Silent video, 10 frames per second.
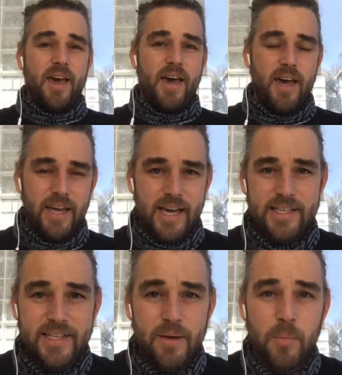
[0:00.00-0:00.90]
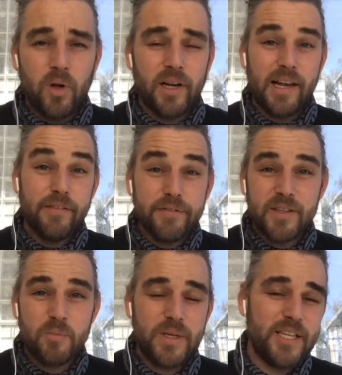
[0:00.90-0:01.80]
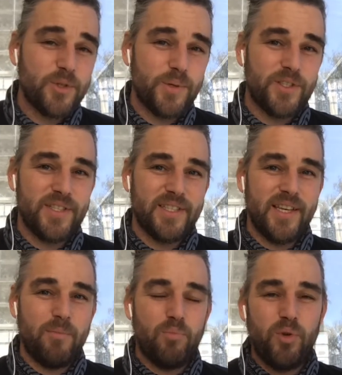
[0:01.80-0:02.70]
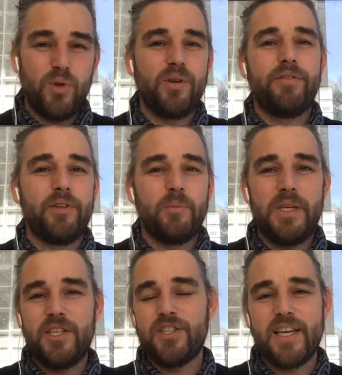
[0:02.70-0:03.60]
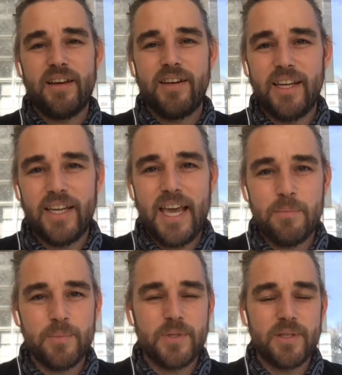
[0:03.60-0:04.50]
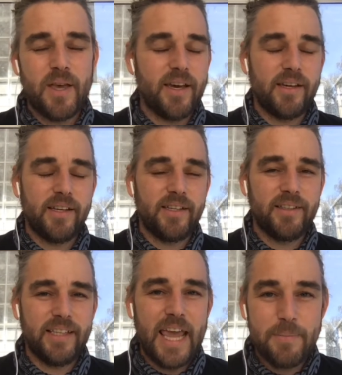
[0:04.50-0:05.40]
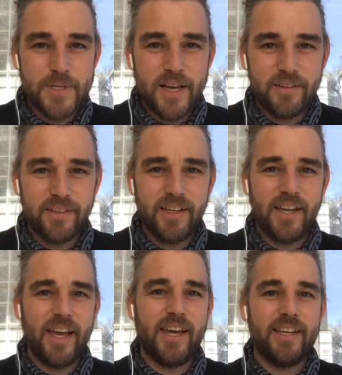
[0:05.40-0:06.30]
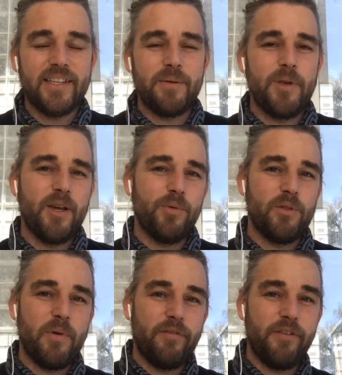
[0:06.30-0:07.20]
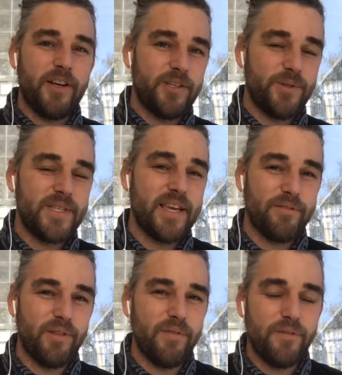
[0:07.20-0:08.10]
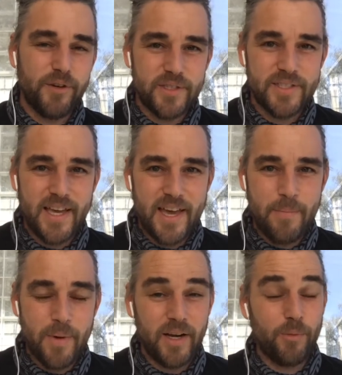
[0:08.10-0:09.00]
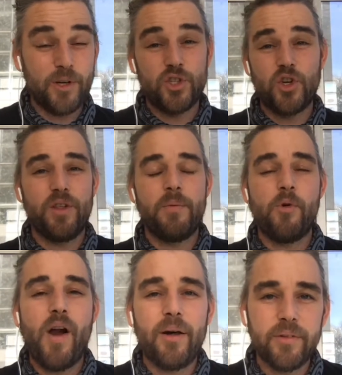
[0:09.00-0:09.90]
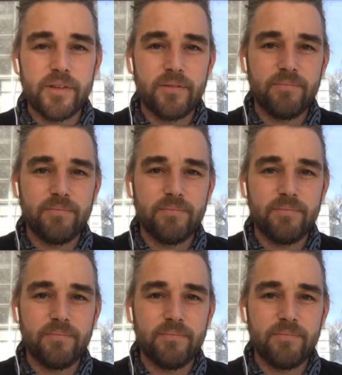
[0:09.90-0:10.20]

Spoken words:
hi guys, I'm on Clifton Beach, which is a beautiful beach down in Cape Town. And I'm here with my friend who's here for the first time, and I want to show them around.